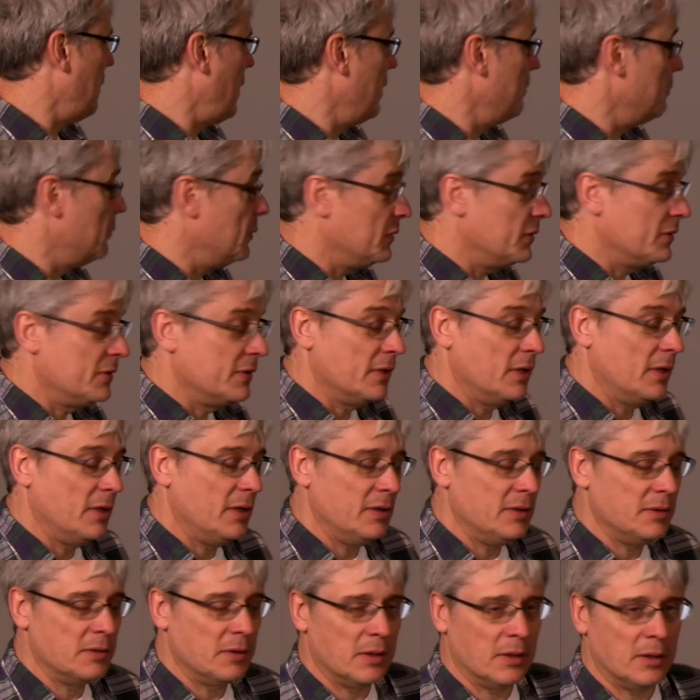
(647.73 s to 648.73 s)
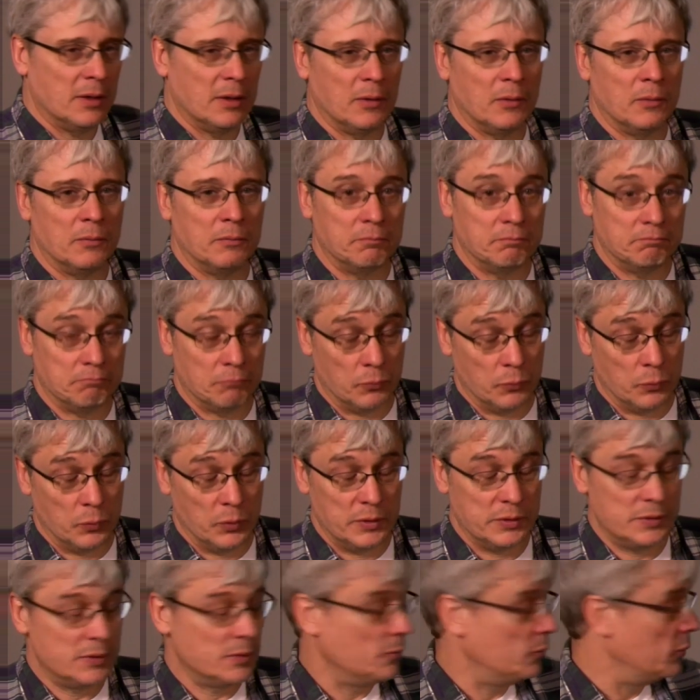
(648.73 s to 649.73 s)
I would say, uh,
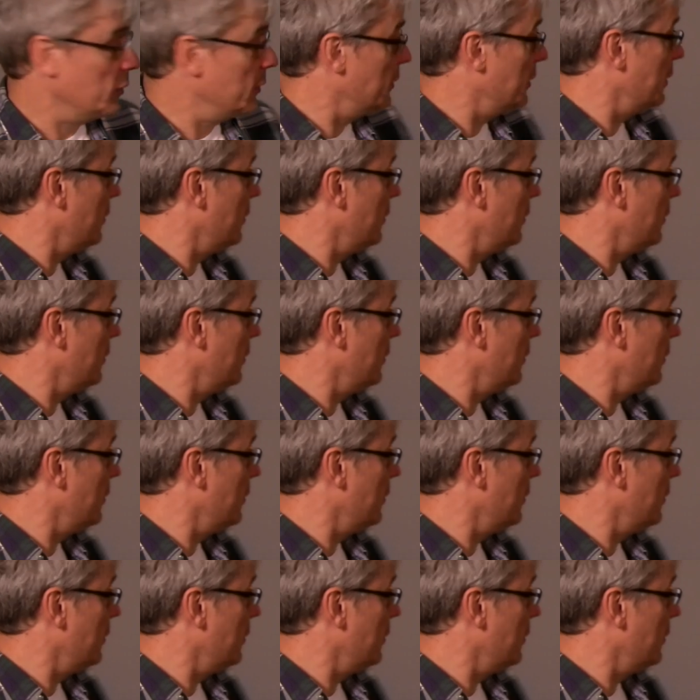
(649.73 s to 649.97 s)
reasonably